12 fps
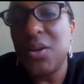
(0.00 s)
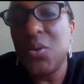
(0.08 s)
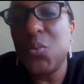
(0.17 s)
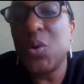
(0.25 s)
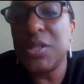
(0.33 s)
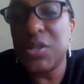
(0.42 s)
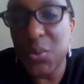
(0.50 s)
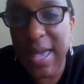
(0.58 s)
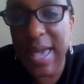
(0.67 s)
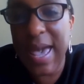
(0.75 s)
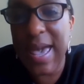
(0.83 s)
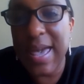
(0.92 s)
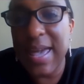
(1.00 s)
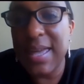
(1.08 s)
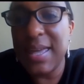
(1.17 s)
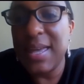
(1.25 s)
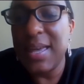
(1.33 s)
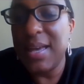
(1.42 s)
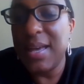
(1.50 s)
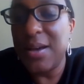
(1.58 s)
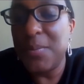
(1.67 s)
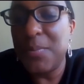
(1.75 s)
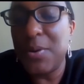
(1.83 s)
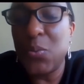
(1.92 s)
was okay,
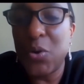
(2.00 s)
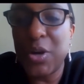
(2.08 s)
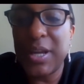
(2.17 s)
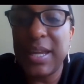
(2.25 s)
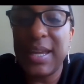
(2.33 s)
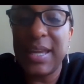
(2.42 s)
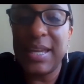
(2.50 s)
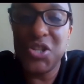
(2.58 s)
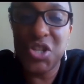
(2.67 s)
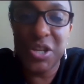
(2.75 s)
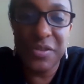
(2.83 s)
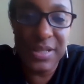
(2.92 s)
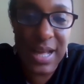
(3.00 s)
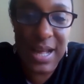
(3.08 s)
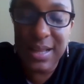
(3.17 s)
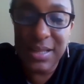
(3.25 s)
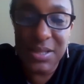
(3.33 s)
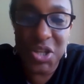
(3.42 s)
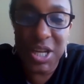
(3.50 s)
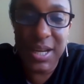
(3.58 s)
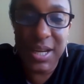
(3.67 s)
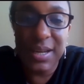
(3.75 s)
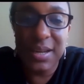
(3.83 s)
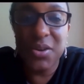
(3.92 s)
but working in
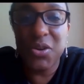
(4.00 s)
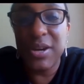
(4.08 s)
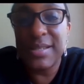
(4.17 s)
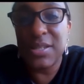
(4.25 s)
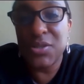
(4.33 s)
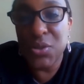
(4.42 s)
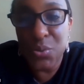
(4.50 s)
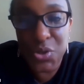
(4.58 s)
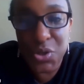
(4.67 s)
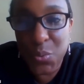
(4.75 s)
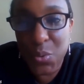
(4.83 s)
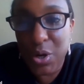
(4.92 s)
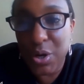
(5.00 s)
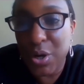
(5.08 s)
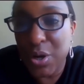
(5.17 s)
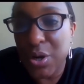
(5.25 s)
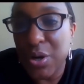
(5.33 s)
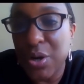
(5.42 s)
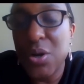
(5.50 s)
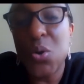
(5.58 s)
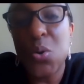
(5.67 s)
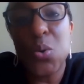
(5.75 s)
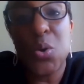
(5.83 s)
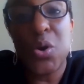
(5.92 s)
gerontology or as a social worker
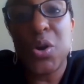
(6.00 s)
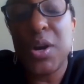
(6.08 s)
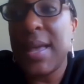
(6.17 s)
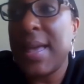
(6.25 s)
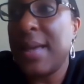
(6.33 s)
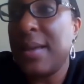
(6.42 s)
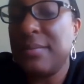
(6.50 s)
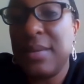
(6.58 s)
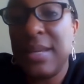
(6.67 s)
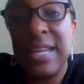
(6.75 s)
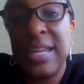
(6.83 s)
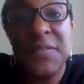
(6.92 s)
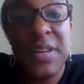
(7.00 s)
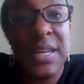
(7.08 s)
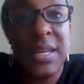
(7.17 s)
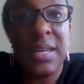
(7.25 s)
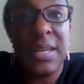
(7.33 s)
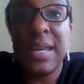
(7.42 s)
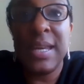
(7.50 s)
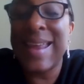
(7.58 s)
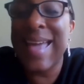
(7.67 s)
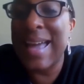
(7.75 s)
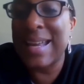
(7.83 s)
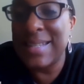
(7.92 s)
or even in
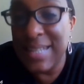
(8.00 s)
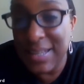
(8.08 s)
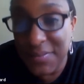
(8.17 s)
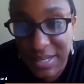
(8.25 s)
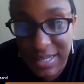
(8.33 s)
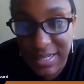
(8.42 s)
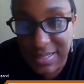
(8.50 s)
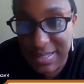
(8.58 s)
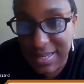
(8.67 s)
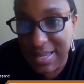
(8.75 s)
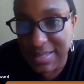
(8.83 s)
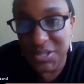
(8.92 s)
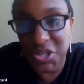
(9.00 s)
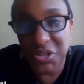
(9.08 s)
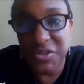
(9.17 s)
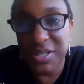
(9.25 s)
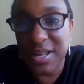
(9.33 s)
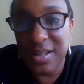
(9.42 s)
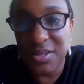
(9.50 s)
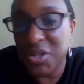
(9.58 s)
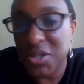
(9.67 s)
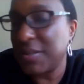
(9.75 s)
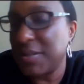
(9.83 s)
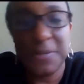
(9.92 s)
activities as a
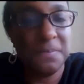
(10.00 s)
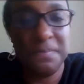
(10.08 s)
gerontologist,